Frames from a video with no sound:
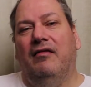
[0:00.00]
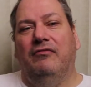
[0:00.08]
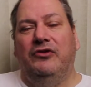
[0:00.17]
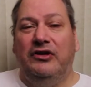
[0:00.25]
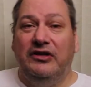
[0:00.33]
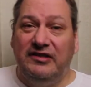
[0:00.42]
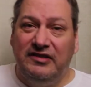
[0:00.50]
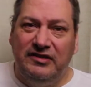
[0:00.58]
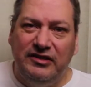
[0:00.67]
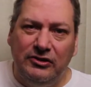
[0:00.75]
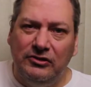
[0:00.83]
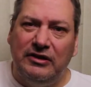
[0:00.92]
You could
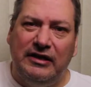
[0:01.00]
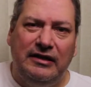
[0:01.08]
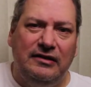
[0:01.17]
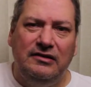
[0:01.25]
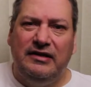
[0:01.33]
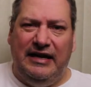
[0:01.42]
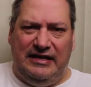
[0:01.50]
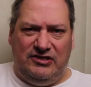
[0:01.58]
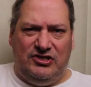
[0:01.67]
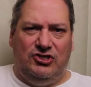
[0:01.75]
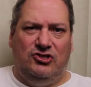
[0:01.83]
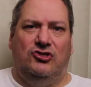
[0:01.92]
still get
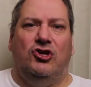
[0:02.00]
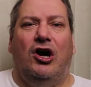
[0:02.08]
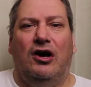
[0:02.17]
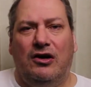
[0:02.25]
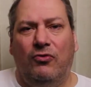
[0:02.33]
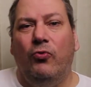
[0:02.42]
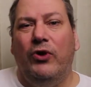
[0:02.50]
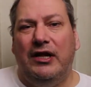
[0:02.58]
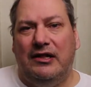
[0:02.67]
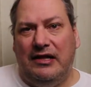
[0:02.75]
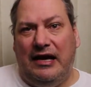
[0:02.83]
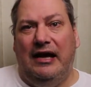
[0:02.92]
stuck
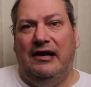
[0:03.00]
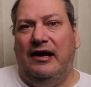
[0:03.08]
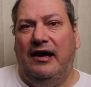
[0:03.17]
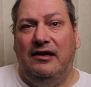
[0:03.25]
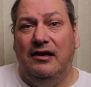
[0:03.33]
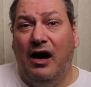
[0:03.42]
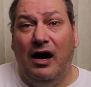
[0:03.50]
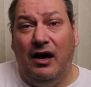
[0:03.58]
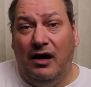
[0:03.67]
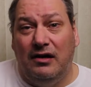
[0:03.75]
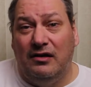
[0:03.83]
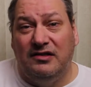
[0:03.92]
with that and
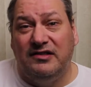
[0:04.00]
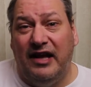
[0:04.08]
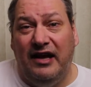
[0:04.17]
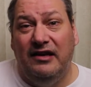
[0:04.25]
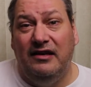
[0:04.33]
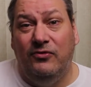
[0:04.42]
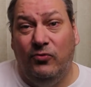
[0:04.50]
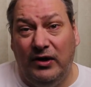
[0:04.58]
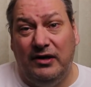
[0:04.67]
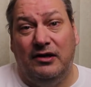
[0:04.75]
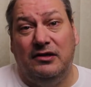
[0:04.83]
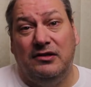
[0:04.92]
not understand
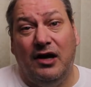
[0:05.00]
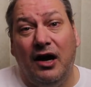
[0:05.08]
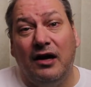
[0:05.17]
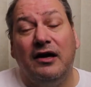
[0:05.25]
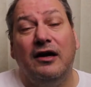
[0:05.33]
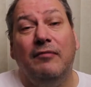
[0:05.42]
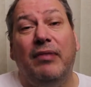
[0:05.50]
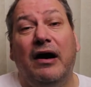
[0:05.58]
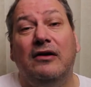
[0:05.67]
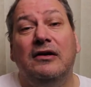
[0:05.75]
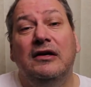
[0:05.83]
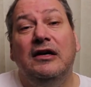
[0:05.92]
what you're talking
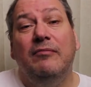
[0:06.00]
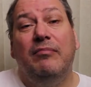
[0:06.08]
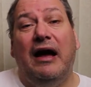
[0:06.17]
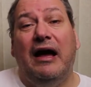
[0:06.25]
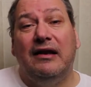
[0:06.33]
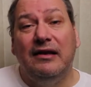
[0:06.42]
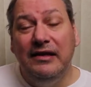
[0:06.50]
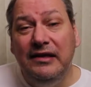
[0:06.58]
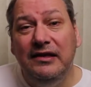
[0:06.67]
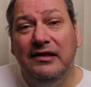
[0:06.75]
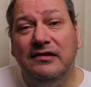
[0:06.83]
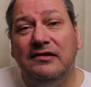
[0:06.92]
about. But at
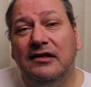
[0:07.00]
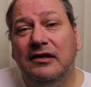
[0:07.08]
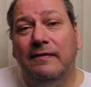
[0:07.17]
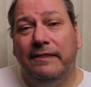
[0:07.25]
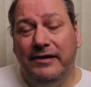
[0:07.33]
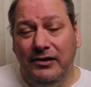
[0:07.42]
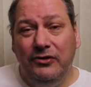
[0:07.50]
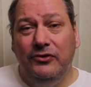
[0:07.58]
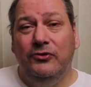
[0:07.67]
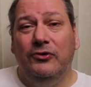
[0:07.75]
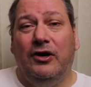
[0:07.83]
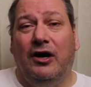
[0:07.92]
least
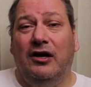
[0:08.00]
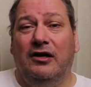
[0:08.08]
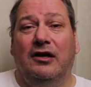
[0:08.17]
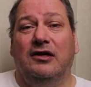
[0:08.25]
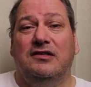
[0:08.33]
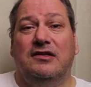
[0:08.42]
you are not